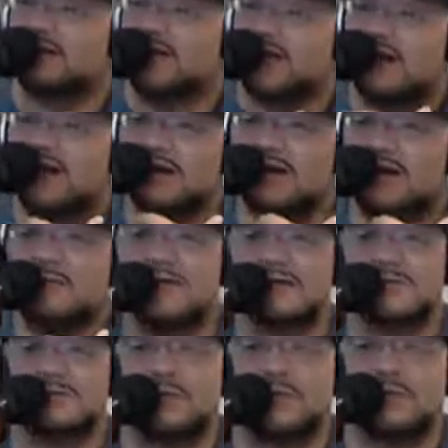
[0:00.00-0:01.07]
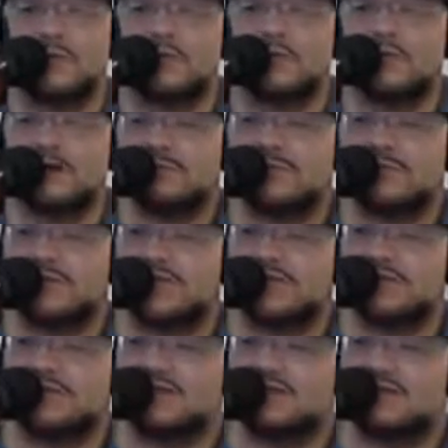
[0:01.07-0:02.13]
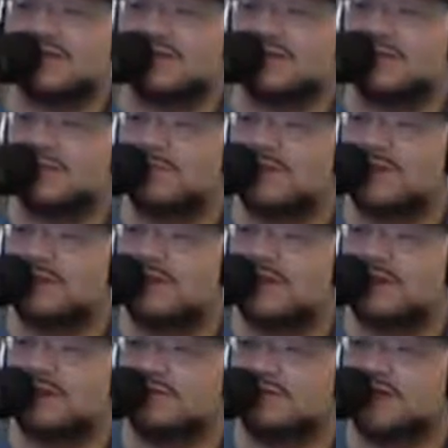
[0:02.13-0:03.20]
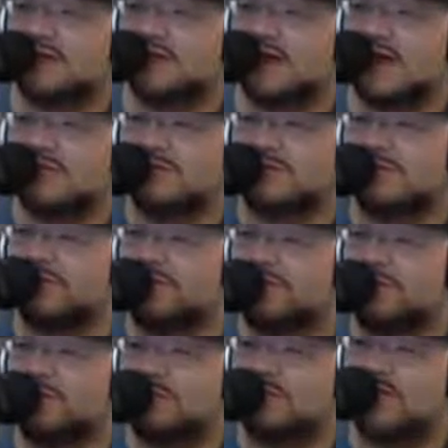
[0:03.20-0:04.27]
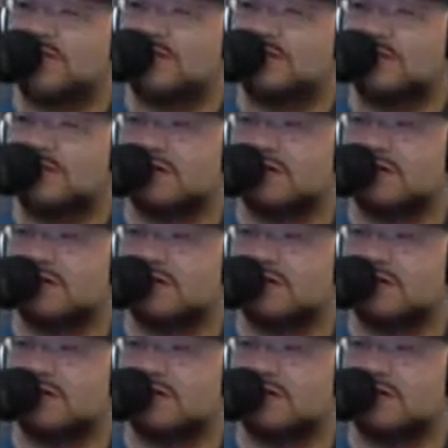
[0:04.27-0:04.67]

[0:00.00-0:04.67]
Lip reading: Kiwanis Park in Horicon, Wisconsin. It's gonna be an amazing, fun time. There's gonna be food there.